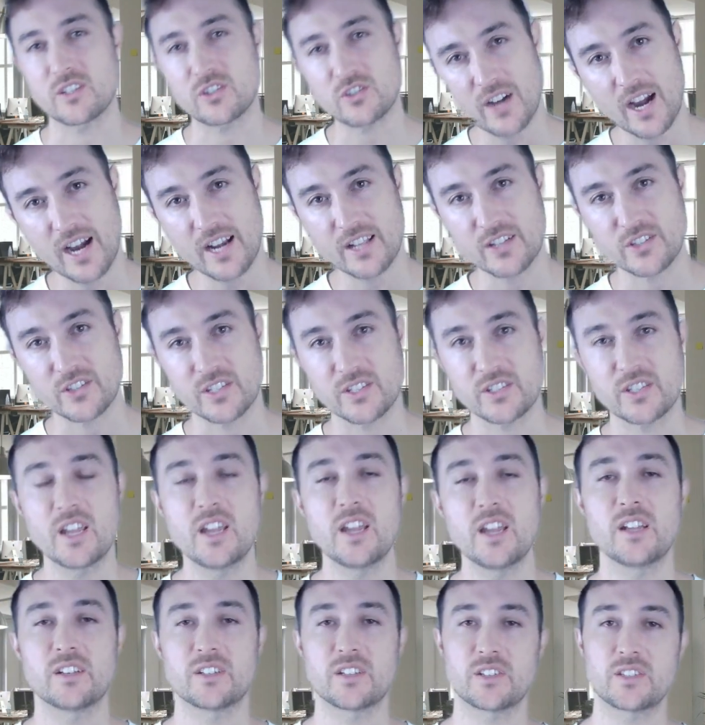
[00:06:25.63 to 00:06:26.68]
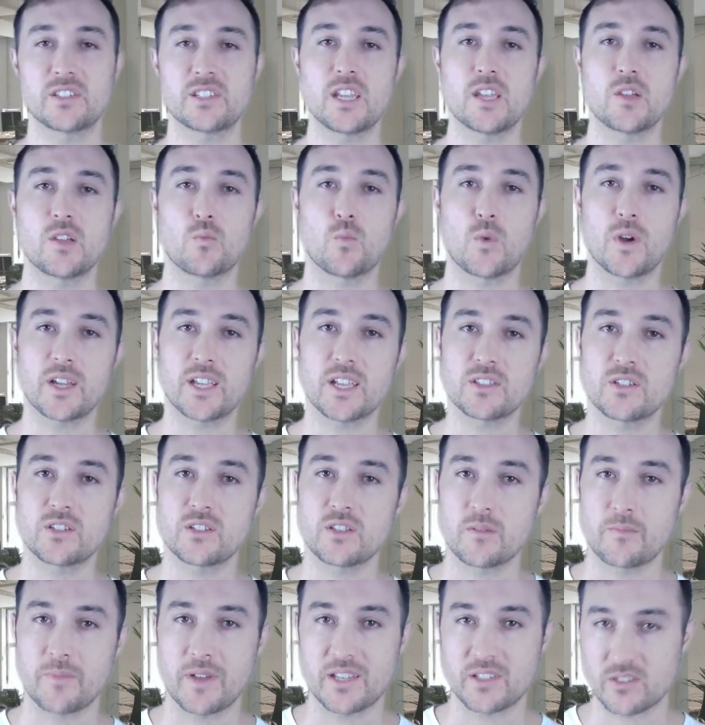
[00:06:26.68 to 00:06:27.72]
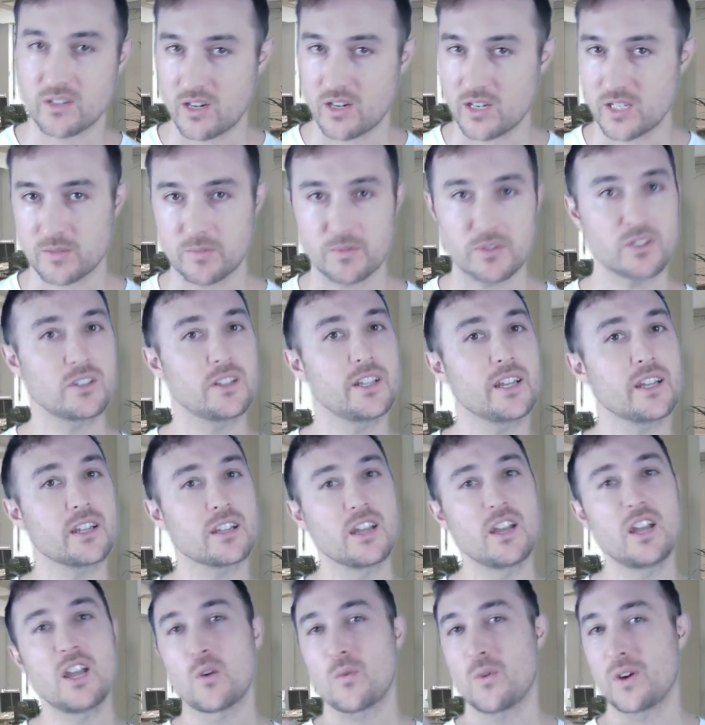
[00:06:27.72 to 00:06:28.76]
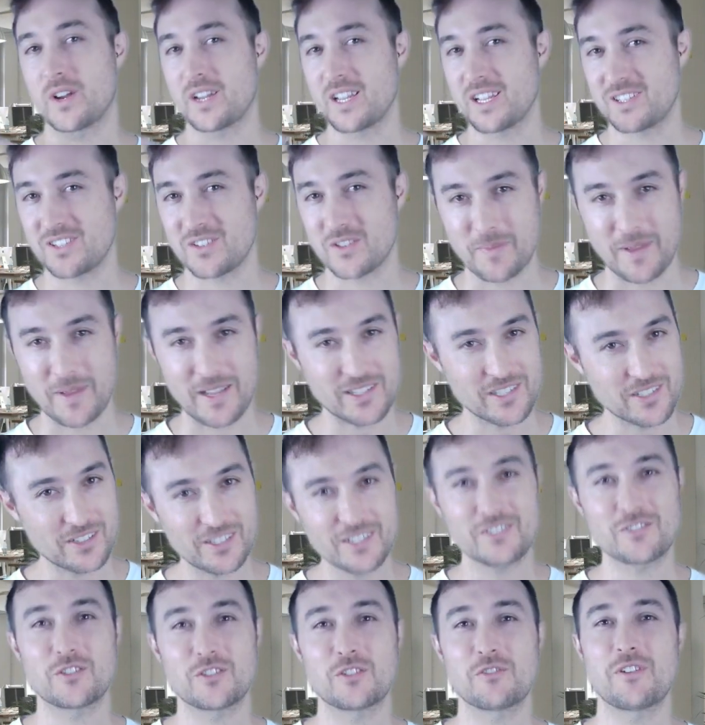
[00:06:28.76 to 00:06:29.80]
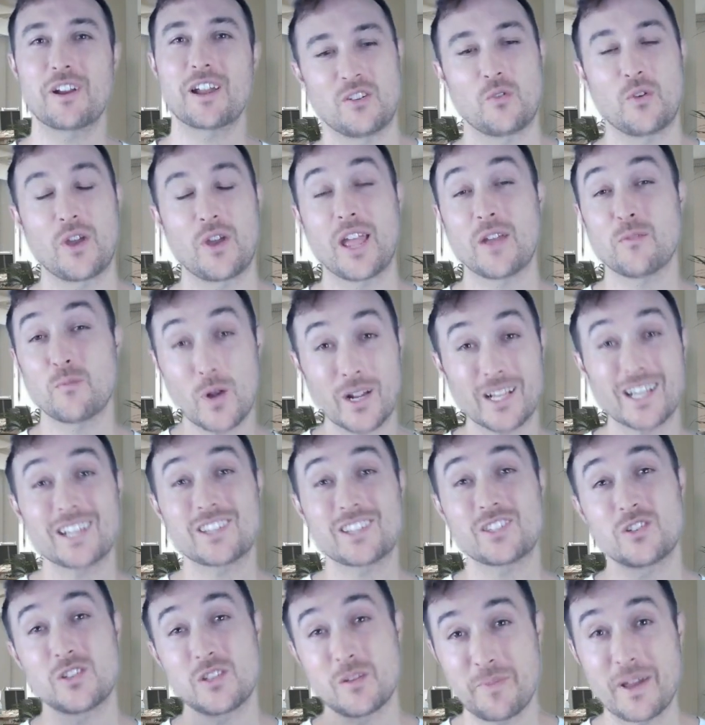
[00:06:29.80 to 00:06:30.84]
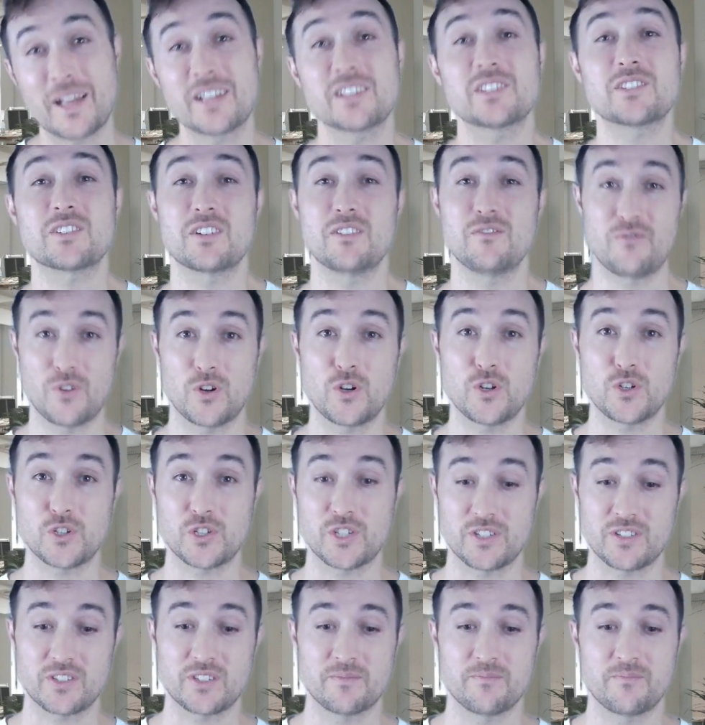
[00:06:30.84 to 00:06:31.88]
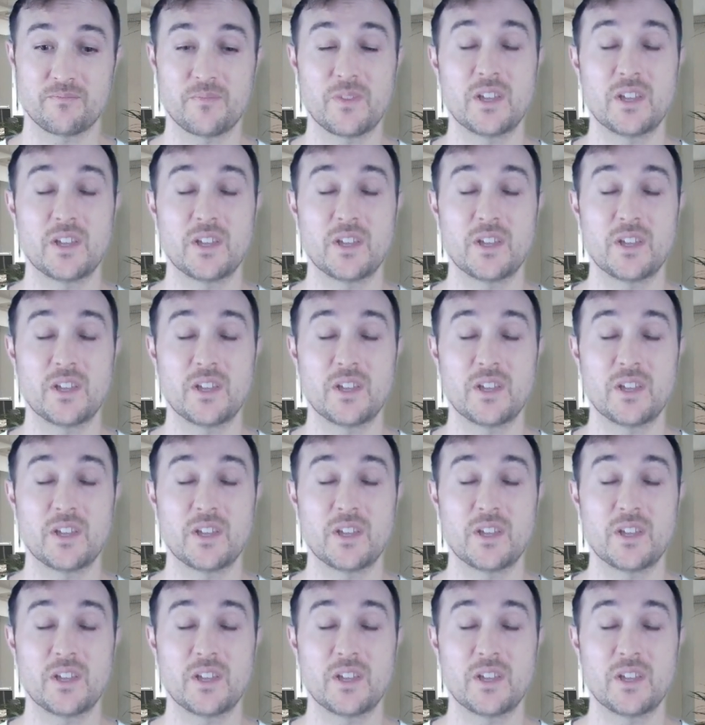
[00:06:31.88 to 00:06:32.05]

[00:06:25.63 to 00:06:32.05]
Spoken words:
strategies to see what gets you the best cost per click, what gets you the best click-through rate, and what gets you the best conversions.